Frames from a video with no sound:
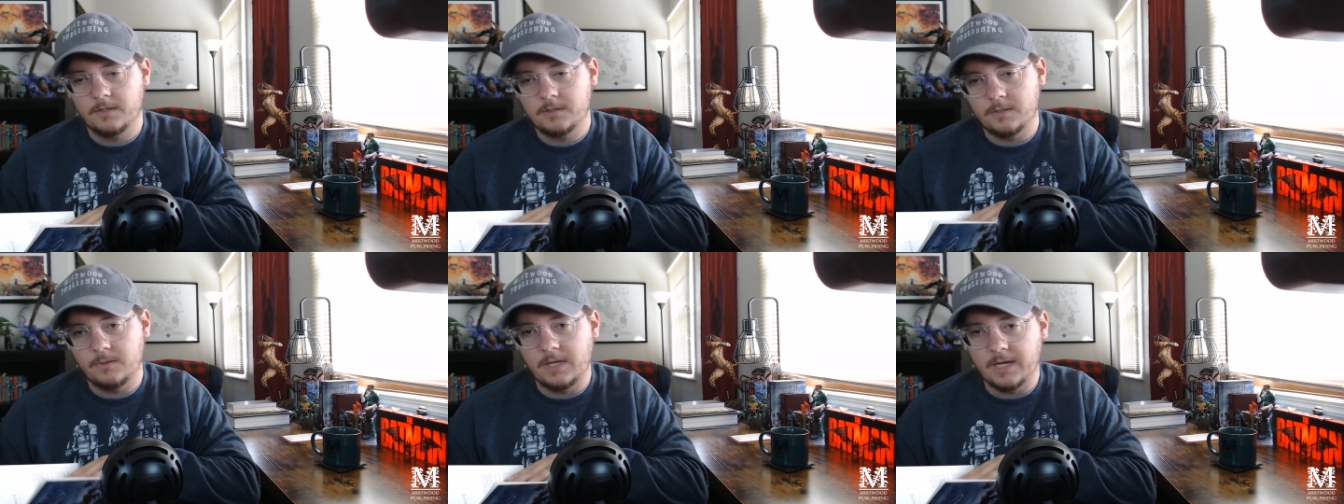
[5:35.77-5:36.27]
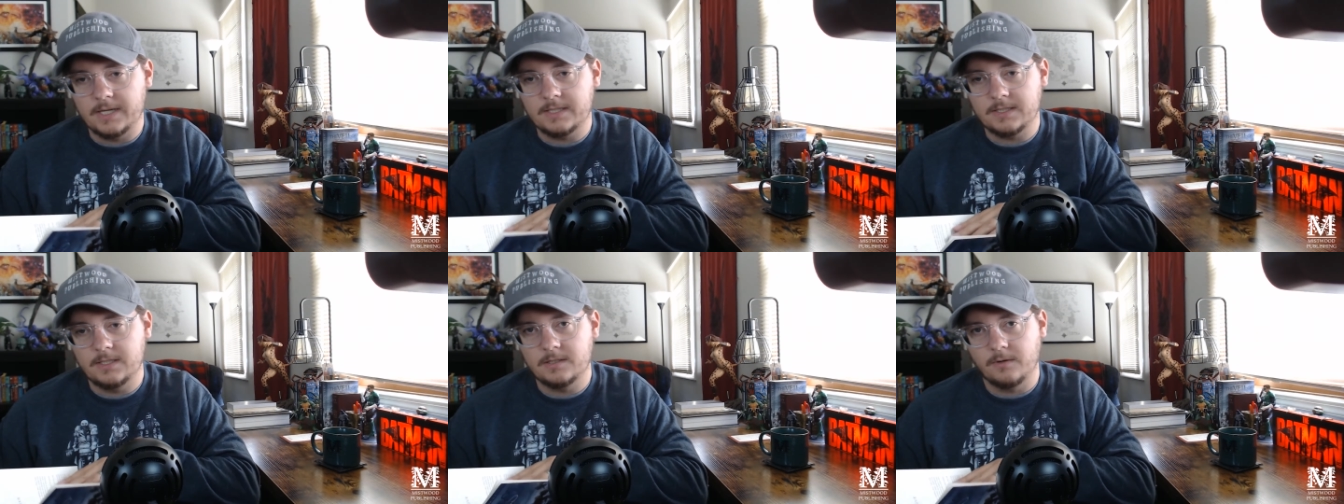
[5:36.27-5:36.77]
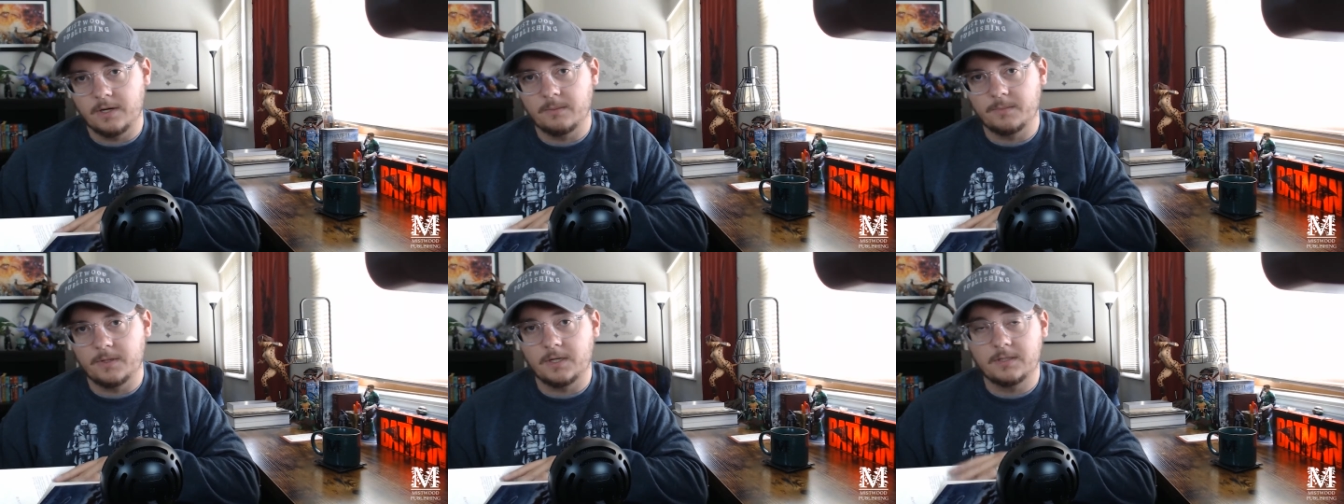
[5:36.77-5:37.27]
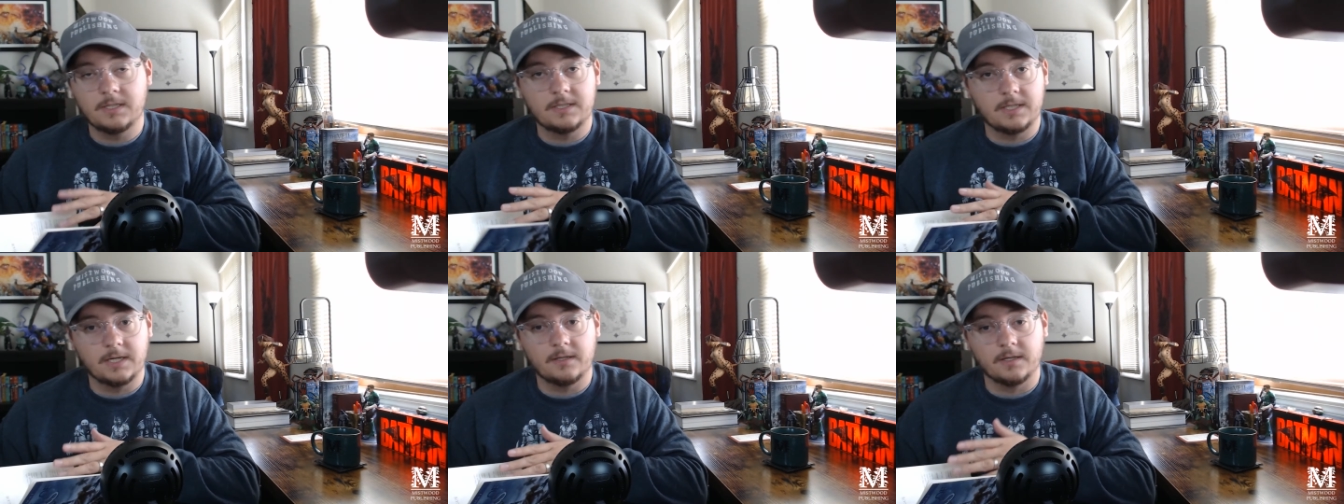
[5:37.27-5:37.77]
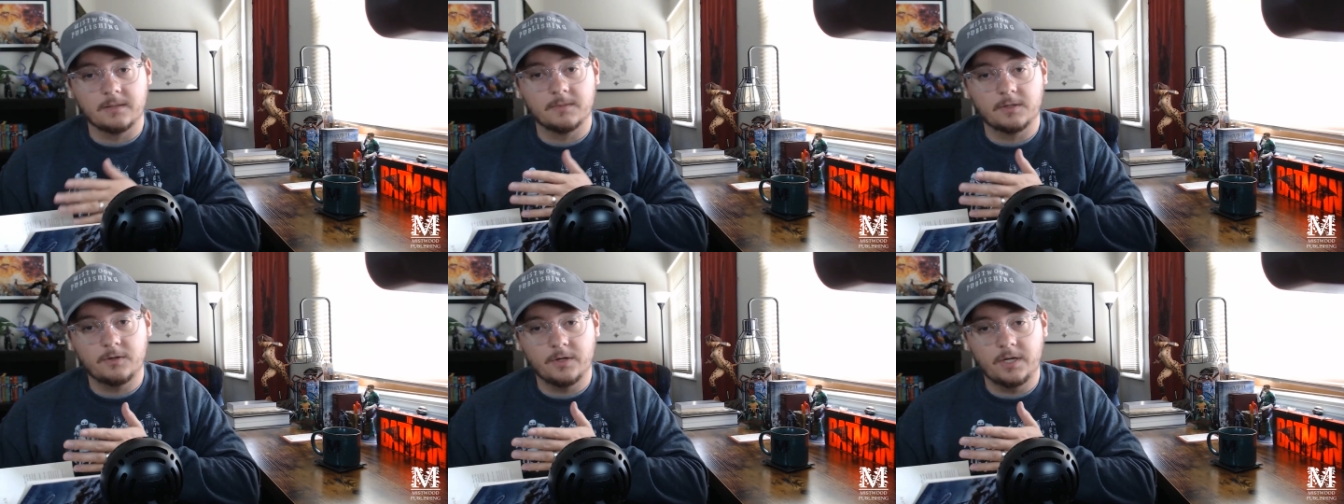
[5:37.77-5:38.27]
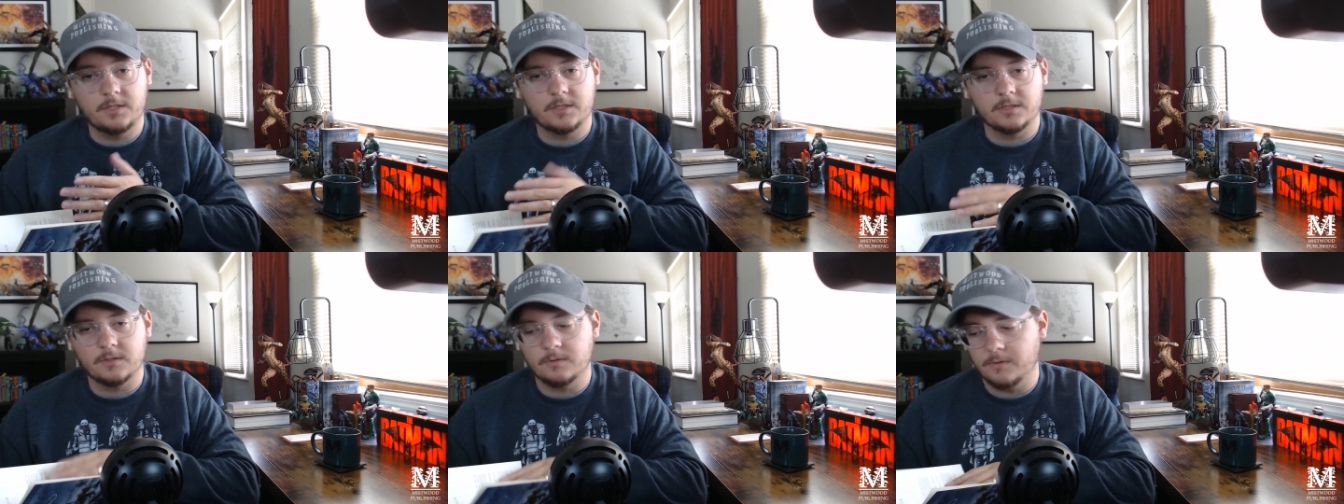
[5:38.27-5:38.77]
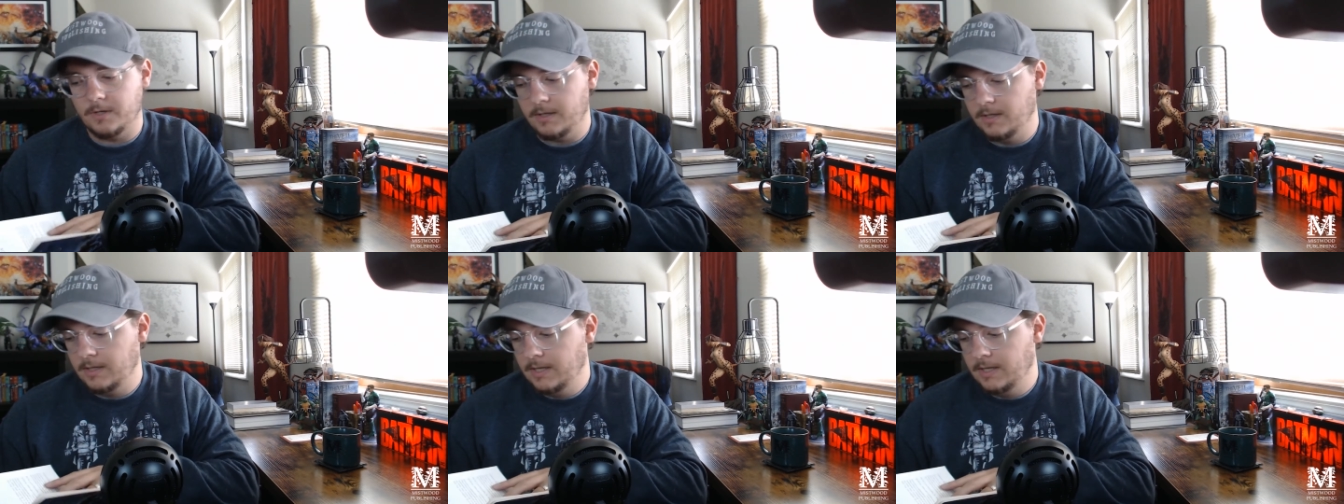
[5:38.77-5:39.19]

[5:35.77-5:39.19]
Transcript: So he asks his grandpa to tell him the creation story.